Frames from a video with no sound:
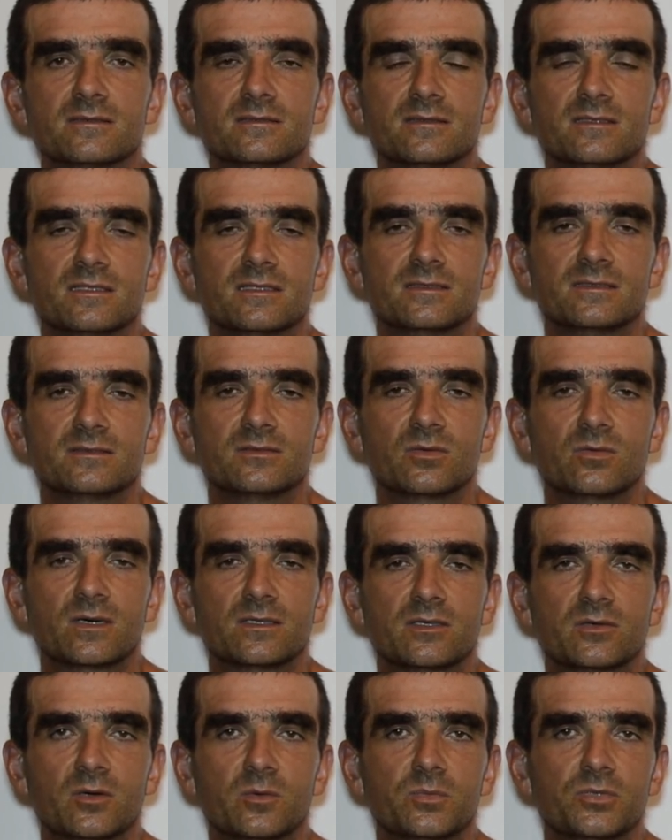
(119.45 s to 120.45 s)
there is no
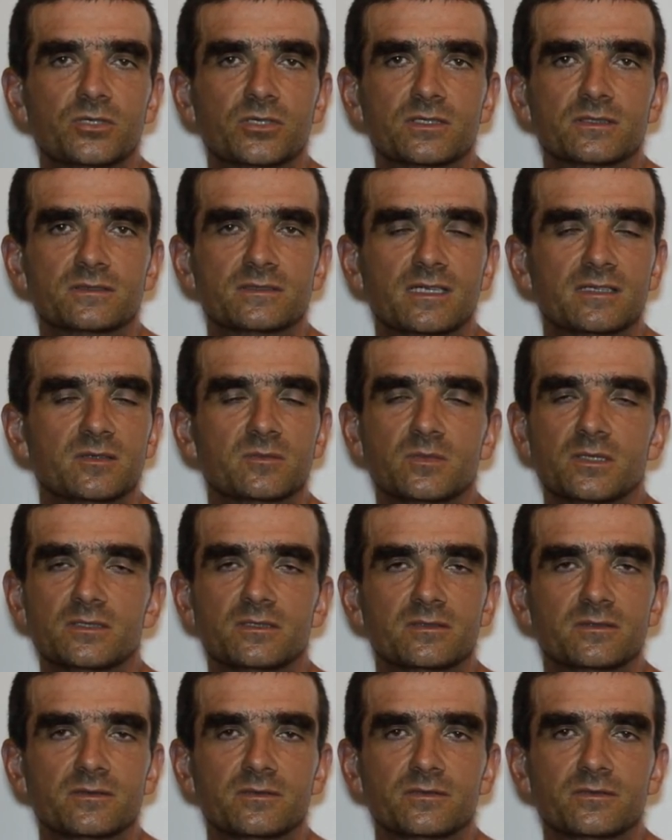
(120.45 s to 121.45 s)
other options. Doesn't
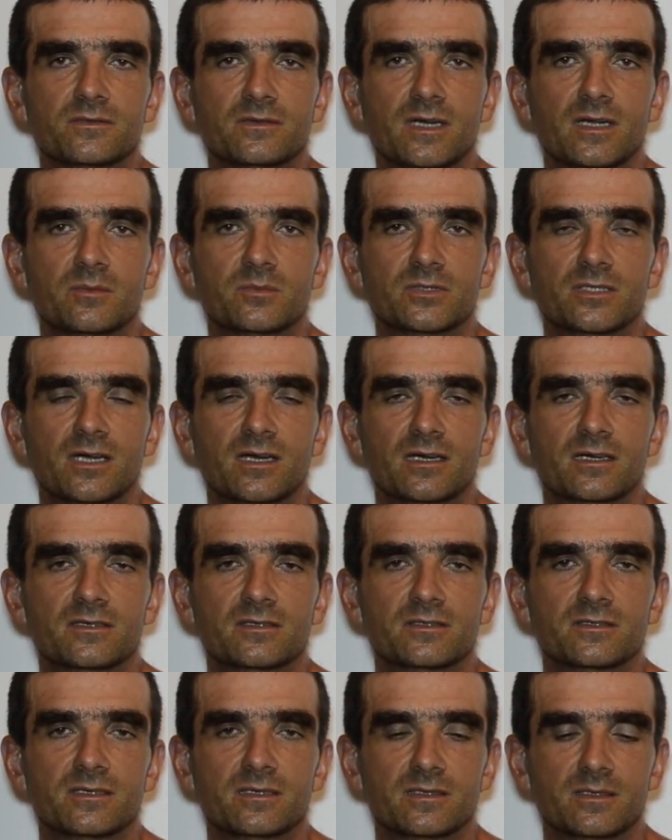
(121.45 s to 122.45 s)
matter if I am
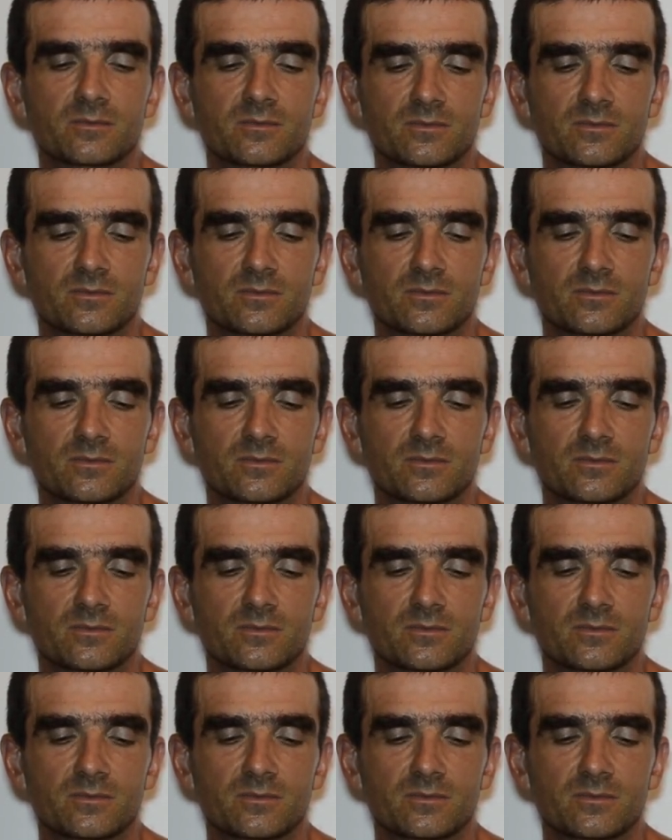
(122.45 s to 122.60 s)
tired, I